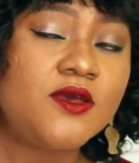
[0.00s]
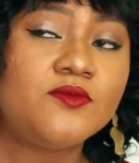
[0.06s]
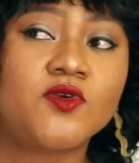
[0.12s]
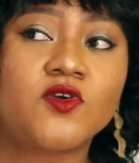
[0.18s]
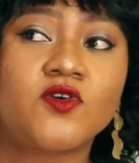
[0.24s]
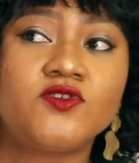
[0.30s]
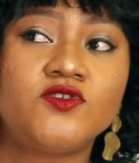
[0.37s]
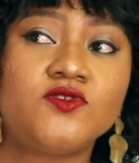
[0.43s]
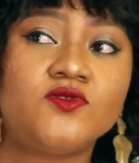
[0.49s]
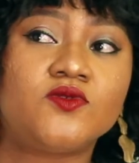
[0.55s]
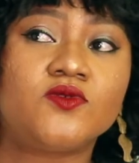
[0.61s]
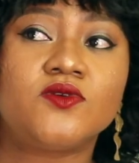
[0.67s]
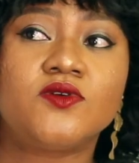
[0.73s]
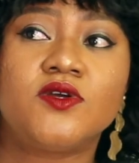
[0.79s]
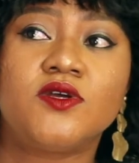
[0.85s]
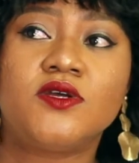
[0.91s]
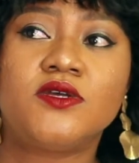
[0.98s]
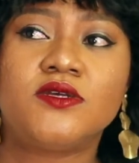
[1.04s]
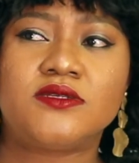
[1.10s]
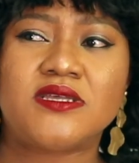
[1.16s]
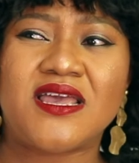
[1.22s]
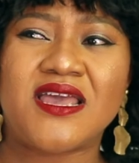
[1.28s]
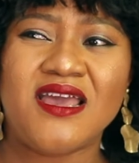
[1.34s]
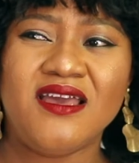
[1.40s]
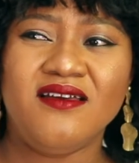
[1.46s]
Because, they
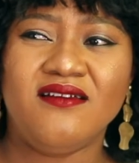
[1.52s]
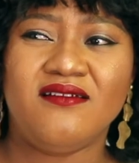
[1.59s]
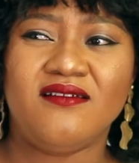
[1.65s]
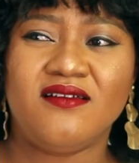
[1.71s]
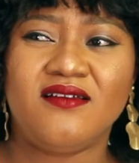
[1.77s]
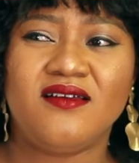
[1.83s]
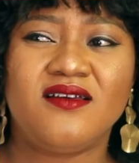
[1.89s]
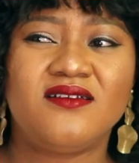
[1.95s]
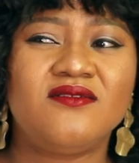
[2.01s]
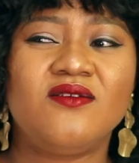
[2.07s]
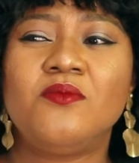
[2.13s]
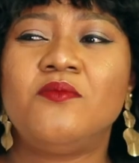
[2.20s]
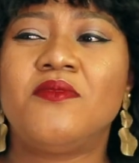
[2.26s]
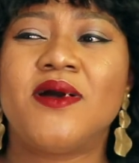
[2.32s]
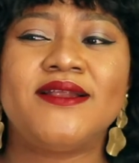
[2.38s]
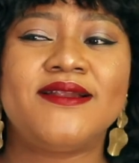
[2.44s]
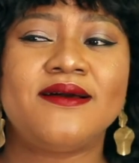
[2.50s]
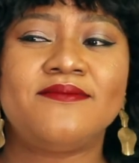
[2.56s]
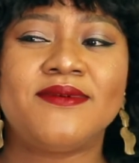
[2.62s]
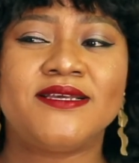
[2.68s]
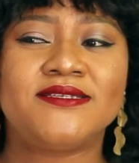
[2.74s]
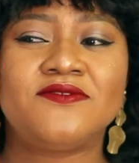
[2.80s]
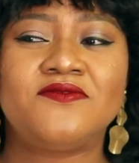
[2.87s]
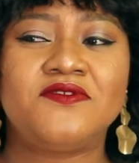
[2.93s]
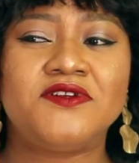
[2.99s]
say, don't mind that man
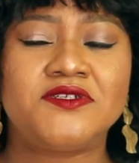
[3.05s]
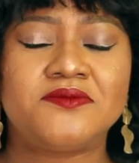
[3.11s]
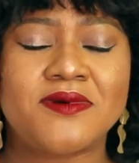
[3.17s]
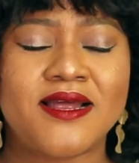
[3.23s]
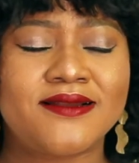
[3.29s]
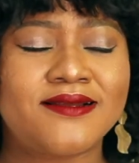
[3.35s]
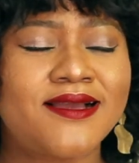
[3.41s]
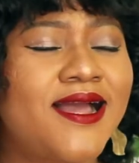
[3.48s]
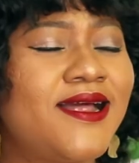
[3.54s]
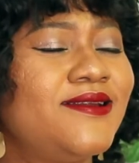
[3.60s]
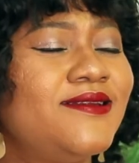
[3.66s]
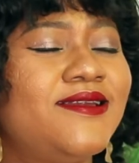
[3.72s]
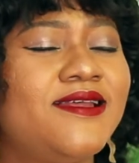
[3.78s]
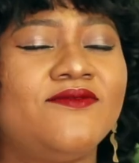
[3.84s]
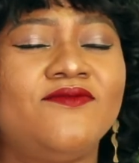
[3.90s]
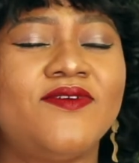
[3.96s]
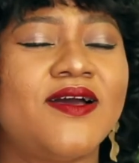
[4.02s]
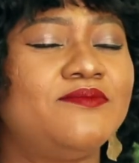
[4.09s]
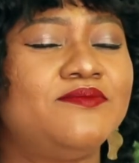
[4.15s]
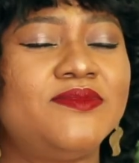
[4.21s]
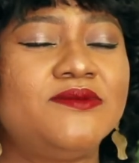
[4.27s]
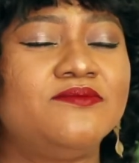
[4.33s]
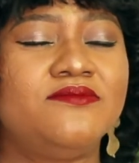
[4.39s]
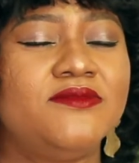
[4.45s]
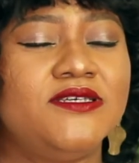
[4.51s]
is a foolish man. Can never
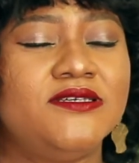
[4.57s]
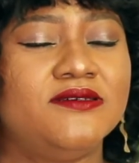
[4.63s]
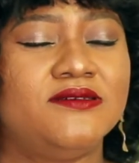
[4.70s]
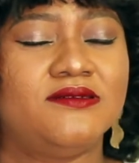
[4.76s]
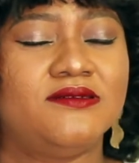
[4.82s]
be me.